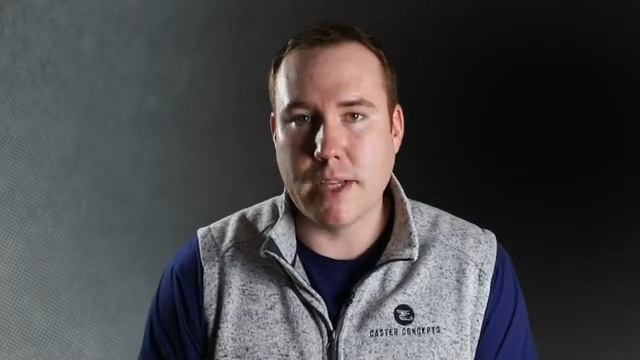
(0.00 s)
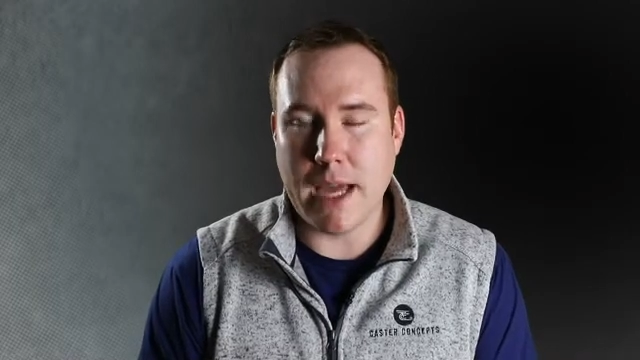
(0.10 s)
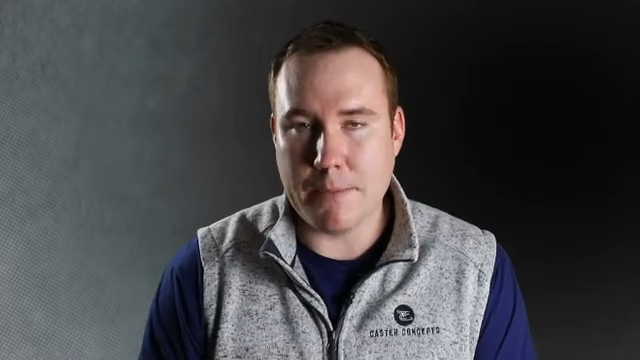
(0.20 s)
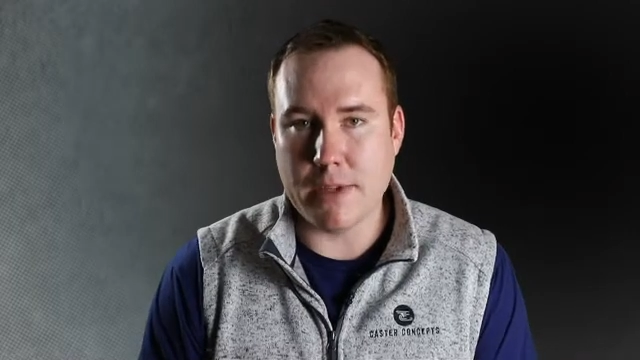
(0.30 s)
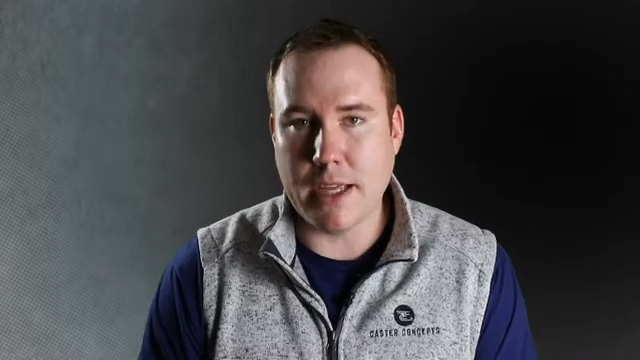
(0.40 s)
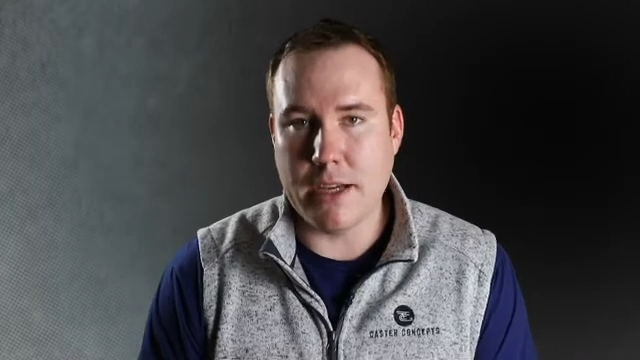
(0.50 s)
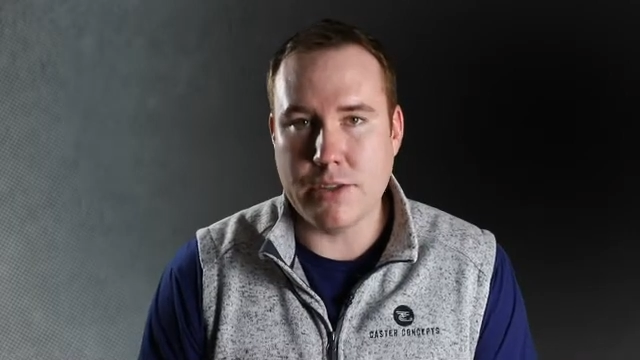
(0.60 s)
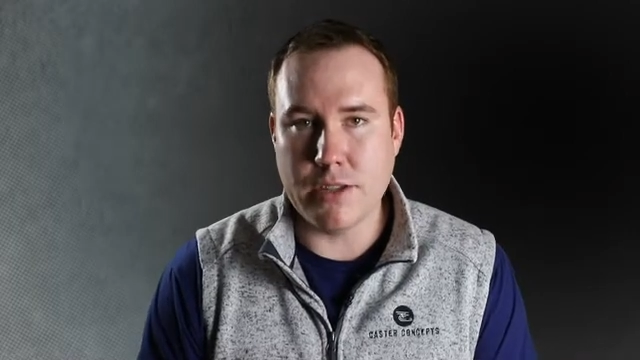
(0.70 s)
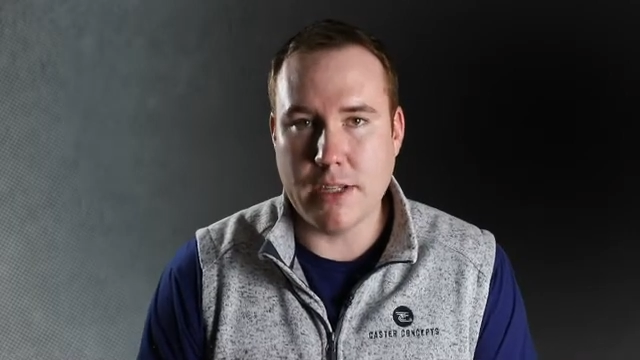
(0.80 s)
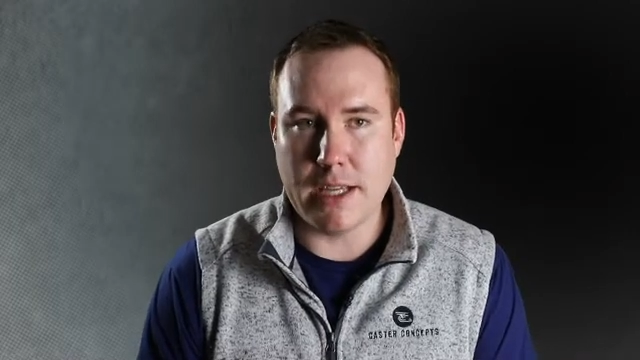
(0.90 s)

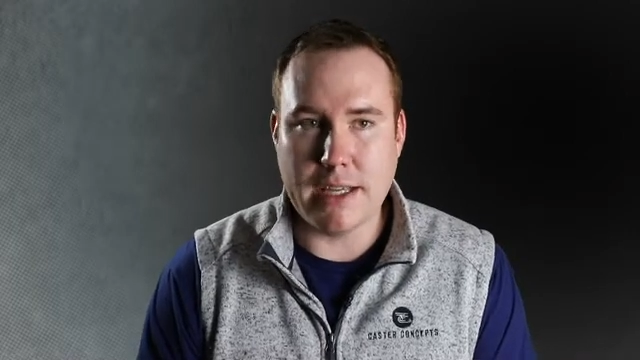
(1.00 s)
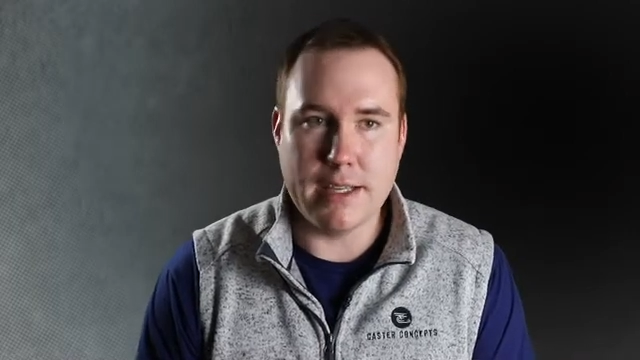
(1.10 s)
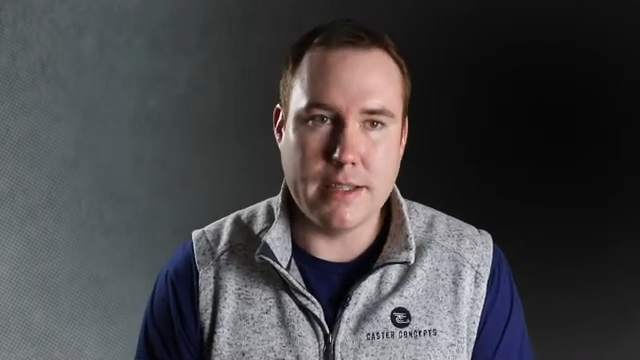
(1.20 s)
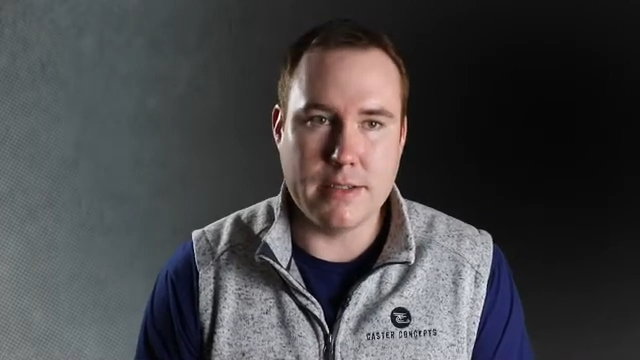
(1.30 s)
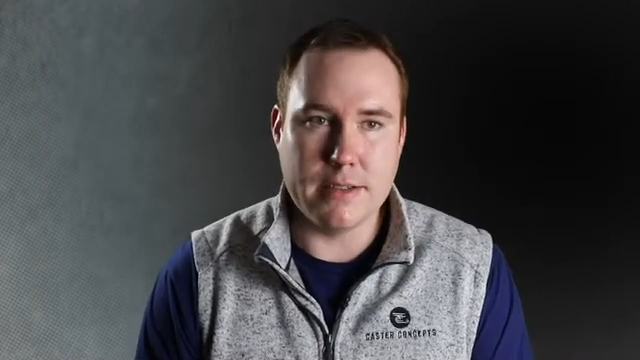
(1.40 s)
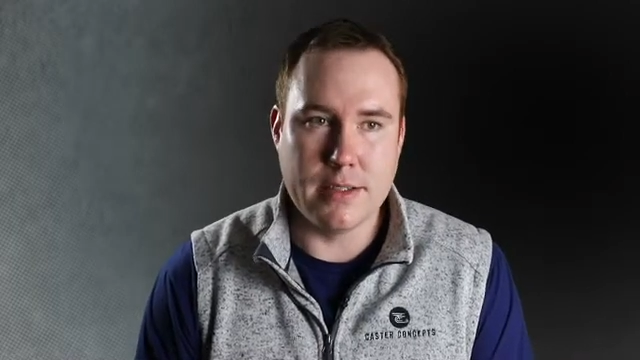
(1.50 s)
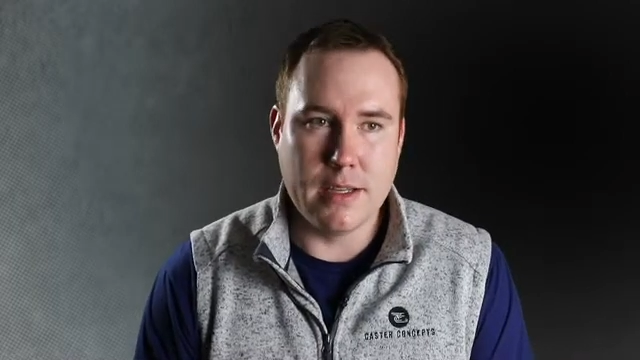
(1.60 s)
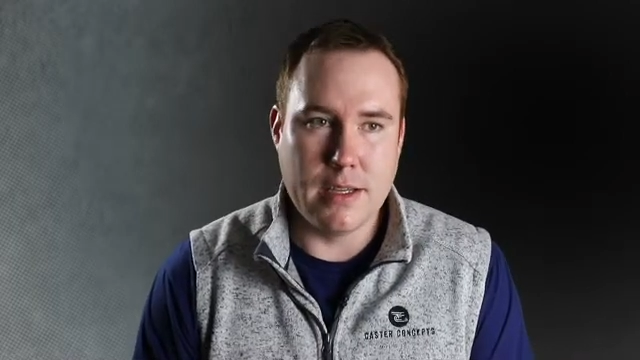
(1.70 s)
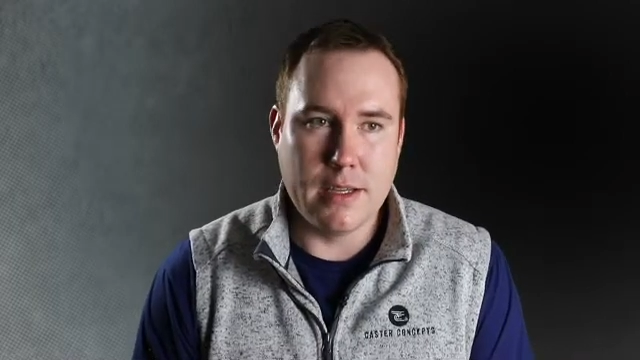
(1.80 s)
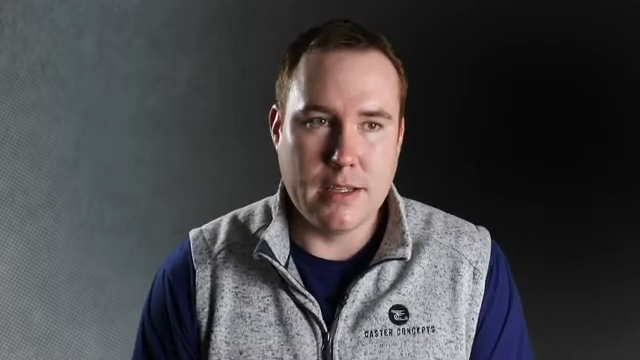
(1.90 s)
application is,
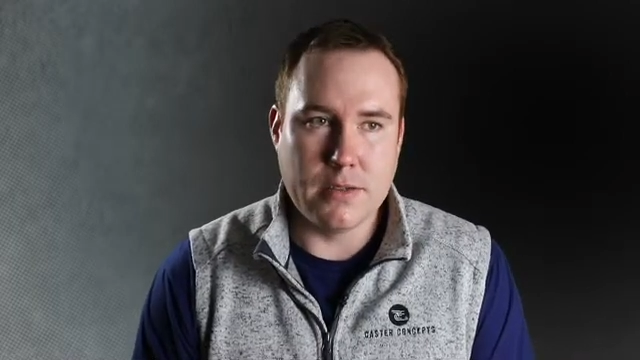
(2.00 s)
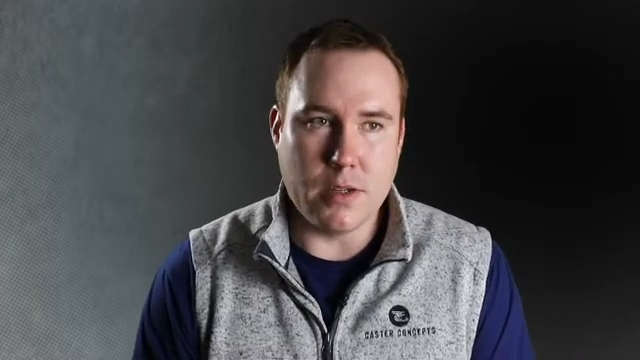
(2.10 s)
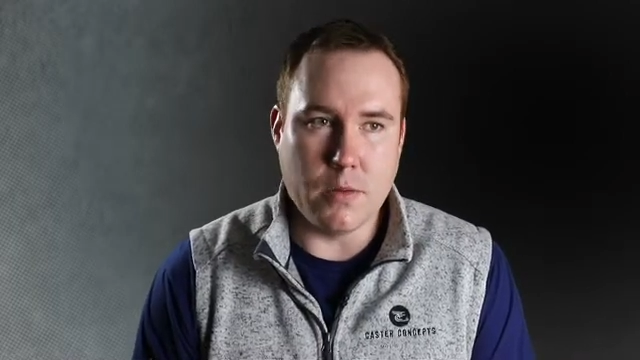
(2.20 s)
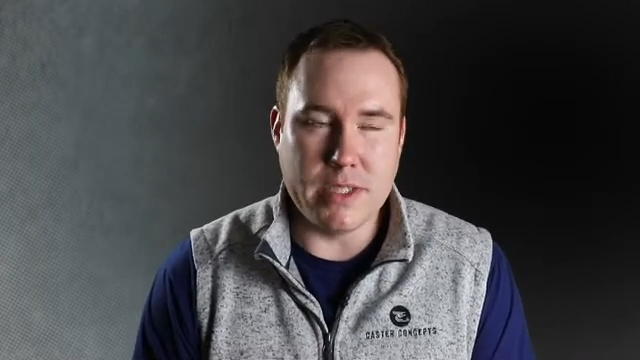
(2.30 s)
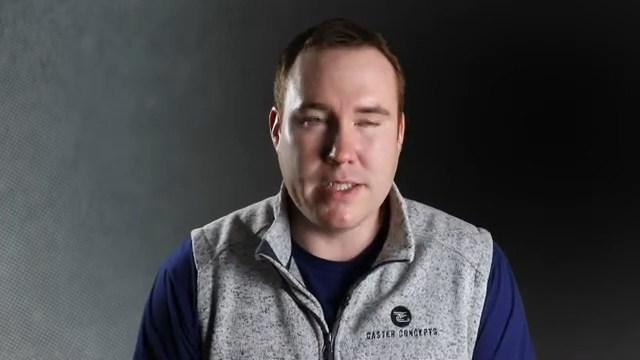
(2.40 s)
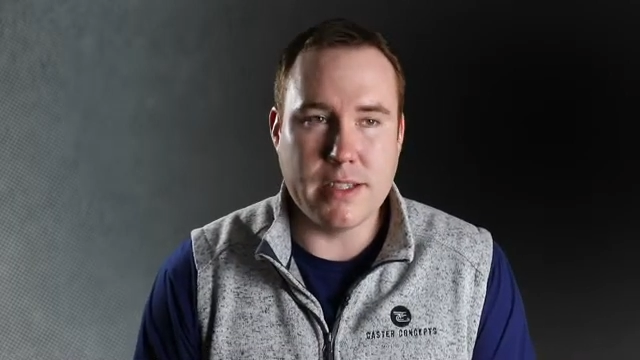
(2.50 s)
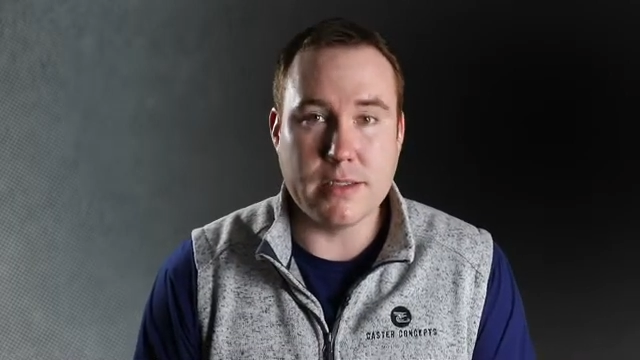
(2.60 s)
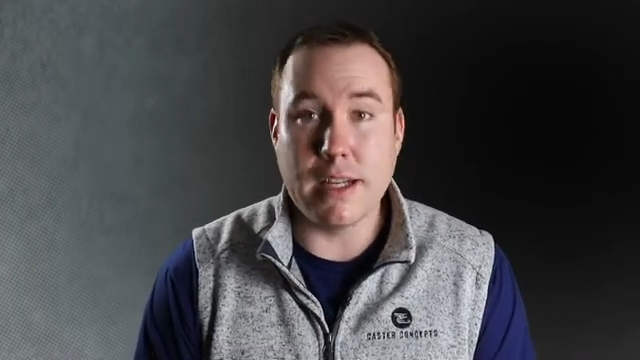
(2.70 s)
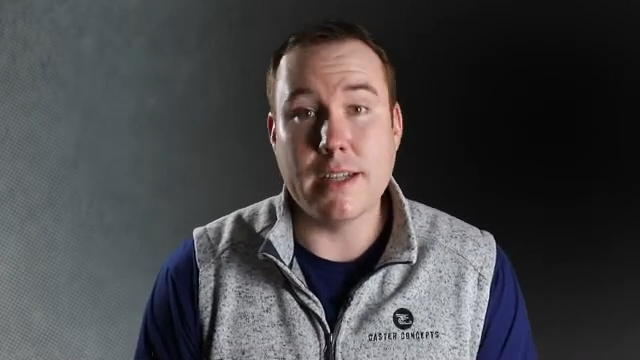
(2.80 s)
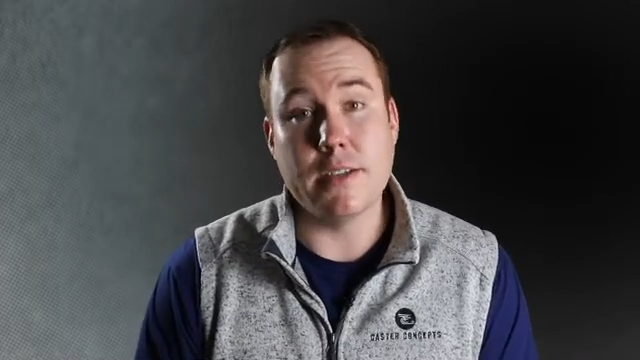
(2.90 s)
so we see
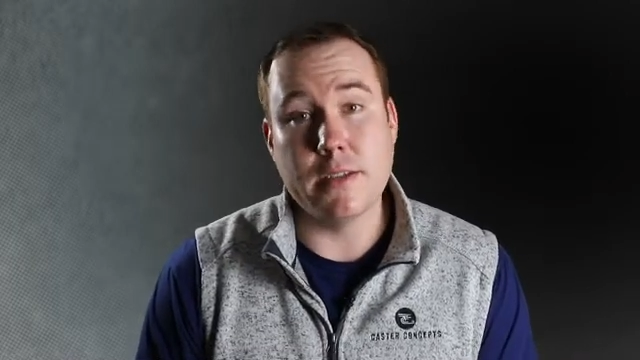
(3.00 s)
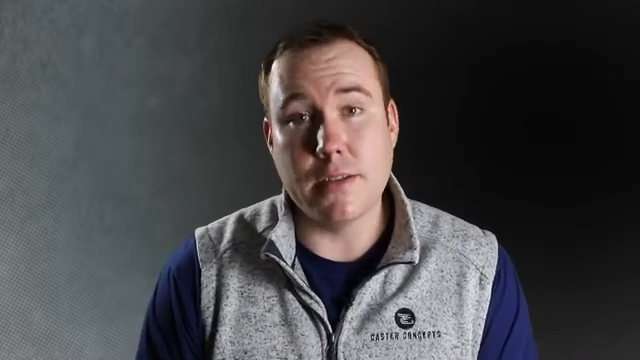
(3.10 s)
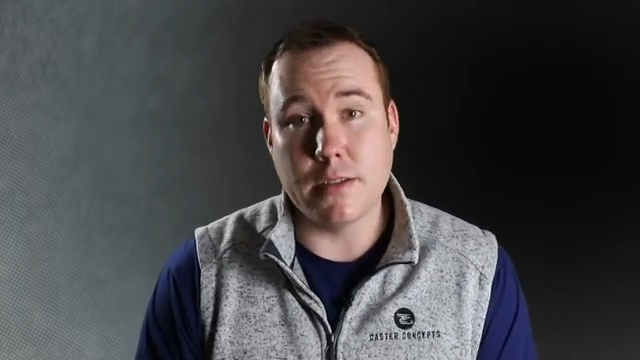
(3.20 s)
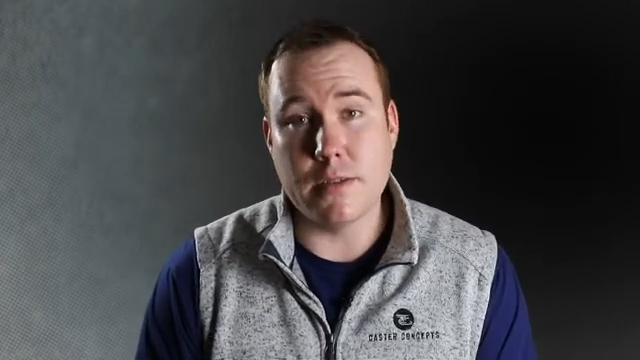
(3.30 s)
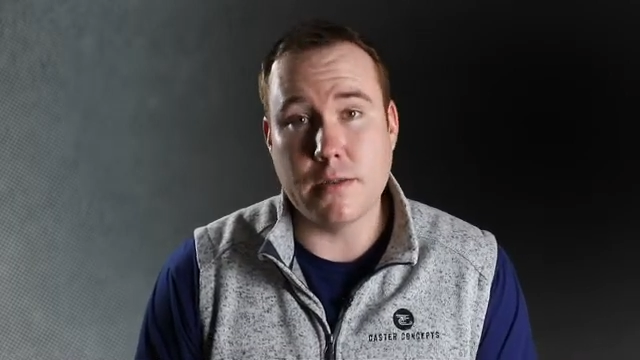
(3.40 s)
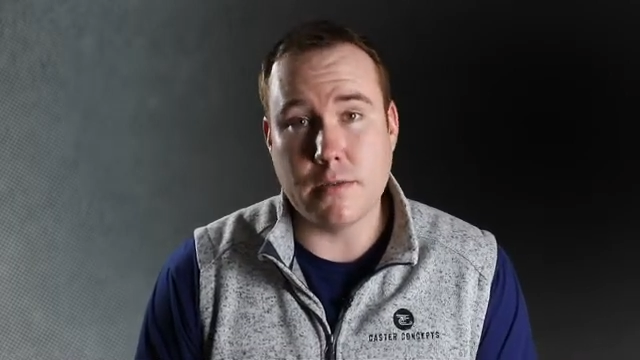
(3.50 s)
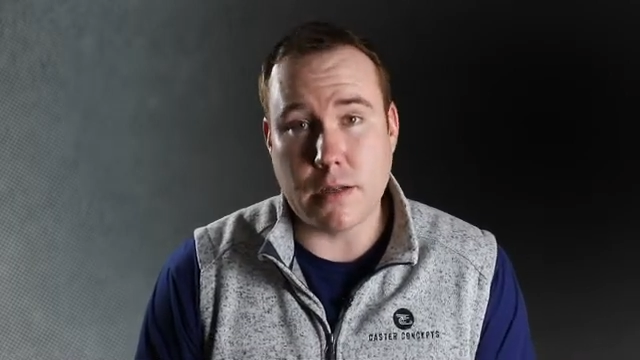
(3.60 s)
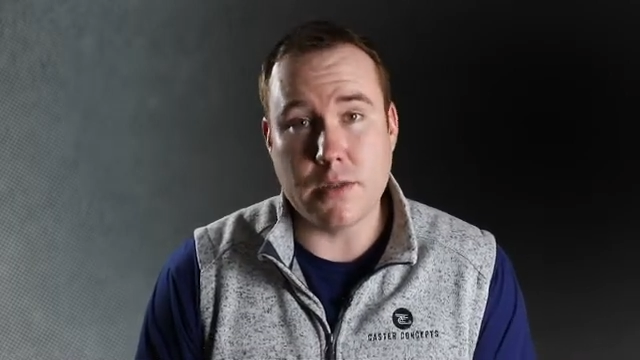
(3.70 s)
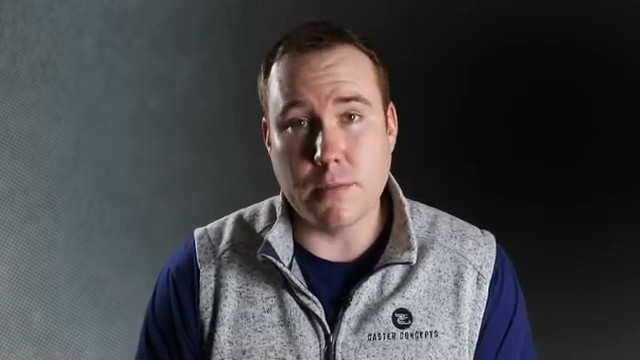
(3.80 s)
this a lot in the ground